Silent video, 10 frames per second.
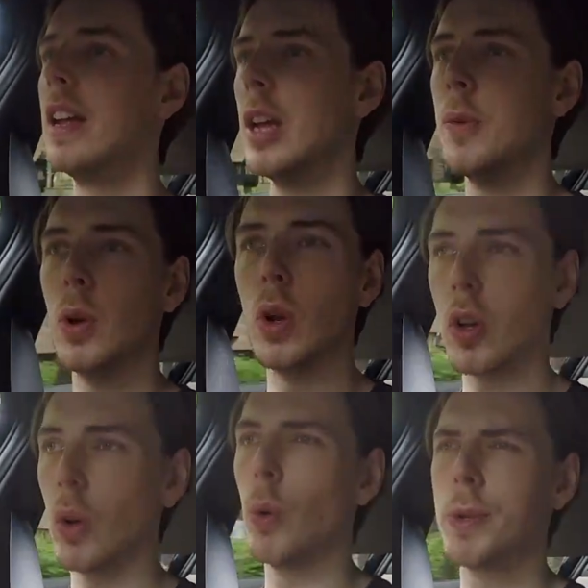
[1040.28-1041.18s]
If you
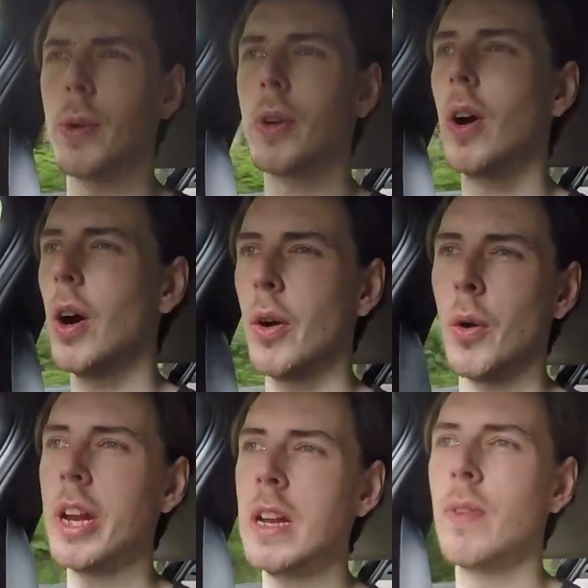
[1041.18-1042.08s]
look at Autocar
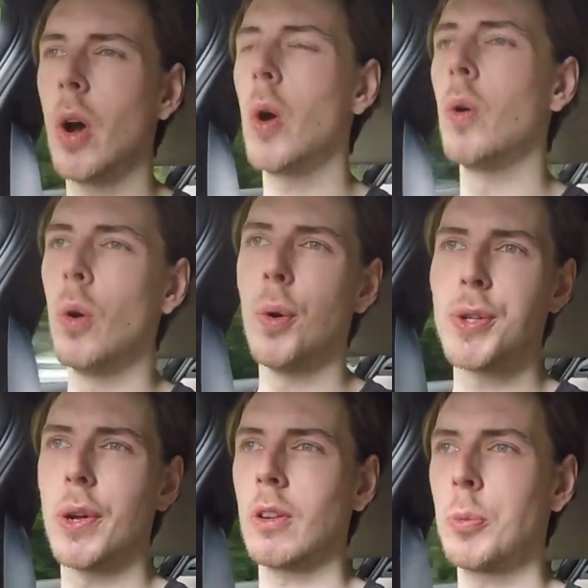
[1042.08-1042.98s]
or Evo or
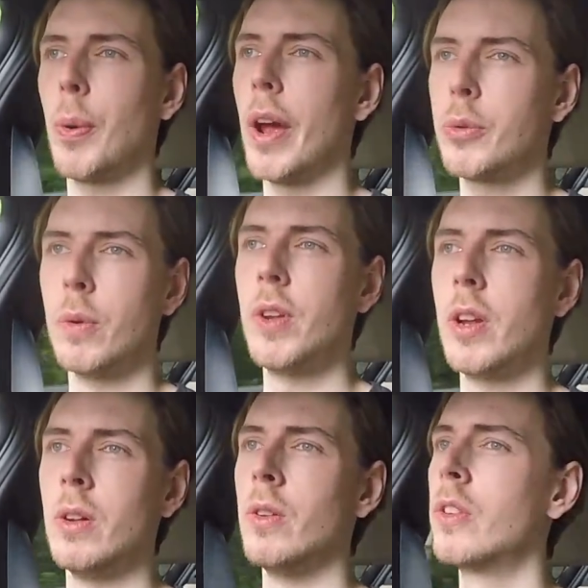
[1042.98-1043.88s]
Auto Express
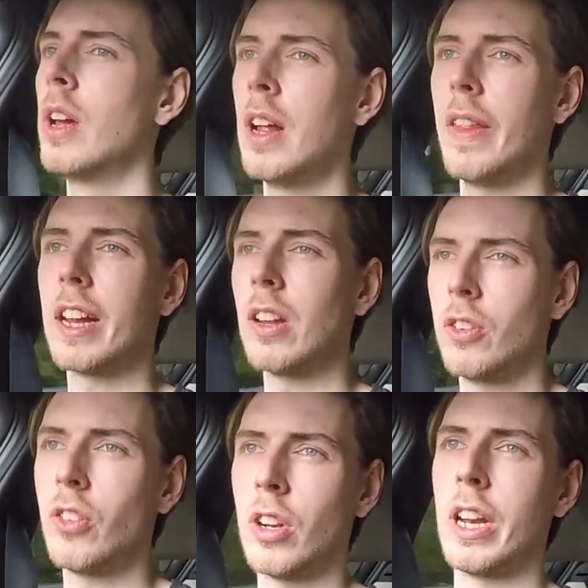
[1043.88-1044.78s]
reviews, they
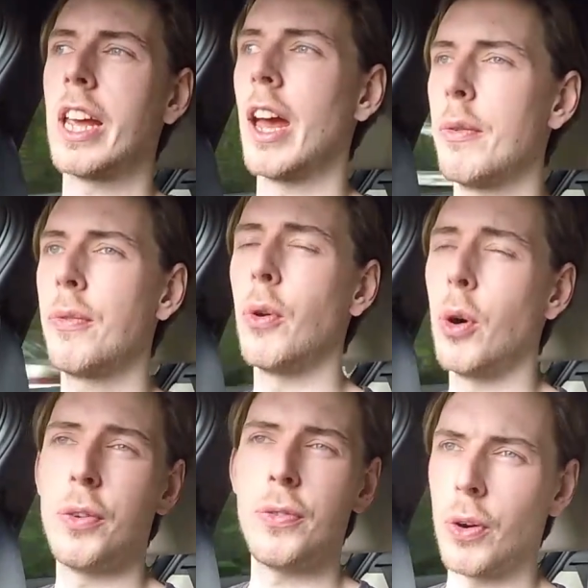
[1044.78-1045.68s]
consistently get
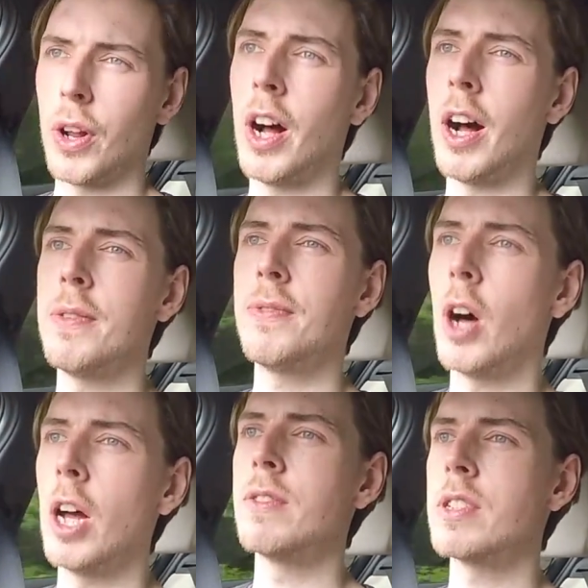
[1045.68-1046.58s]
4, 4.5,
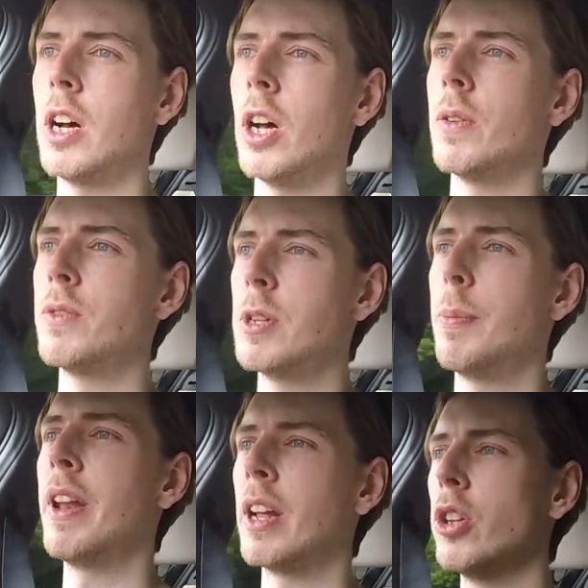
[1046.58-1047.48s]
5 stars, obviously
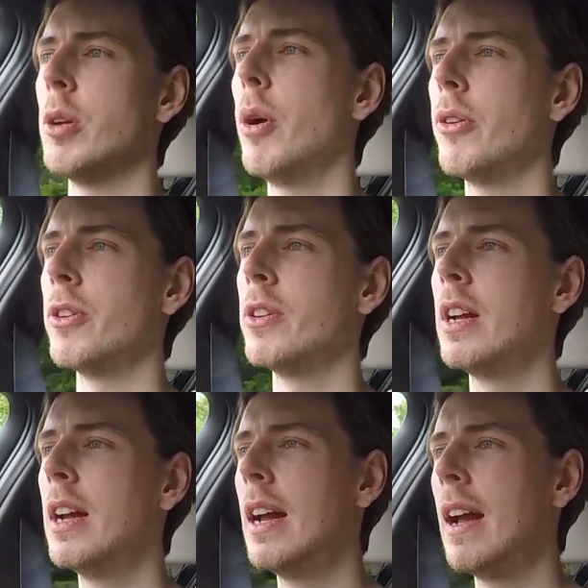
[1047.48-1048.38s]
depending on the model.
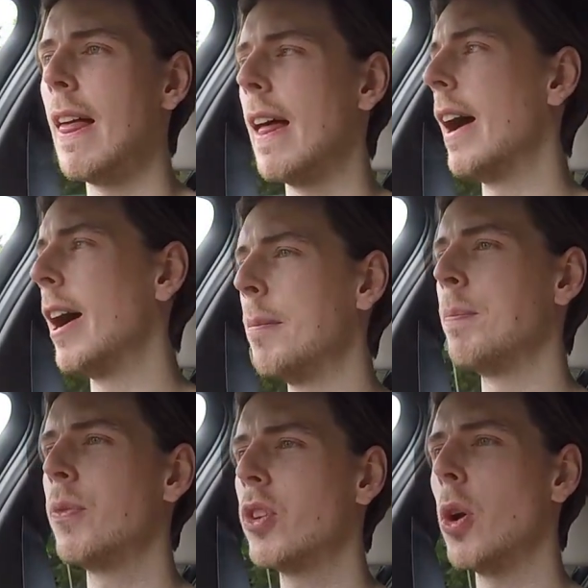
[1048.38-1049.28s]

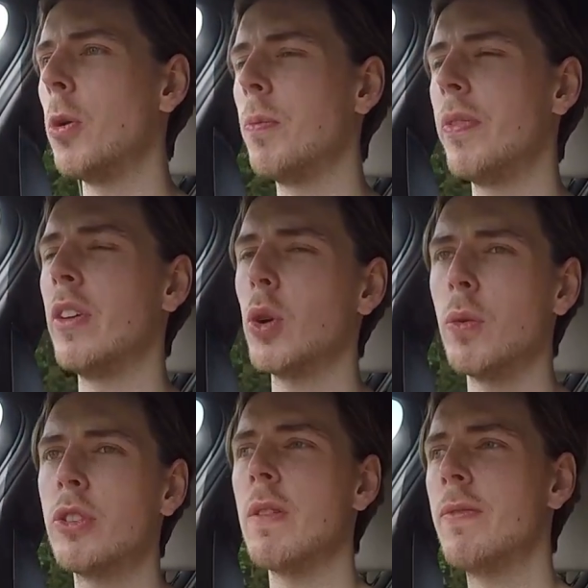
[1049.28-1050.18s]
So there's
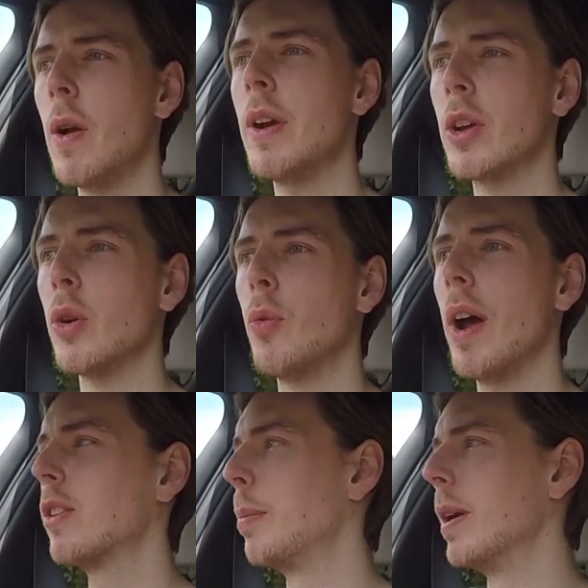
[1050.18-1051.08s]
obviously a very good
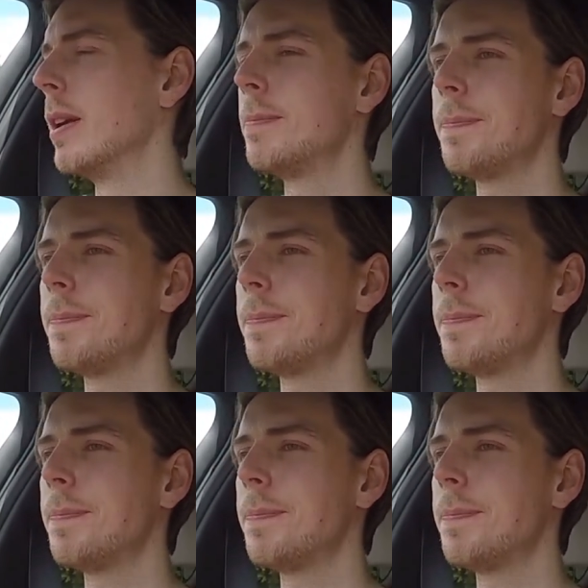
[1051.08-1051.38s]
recipe.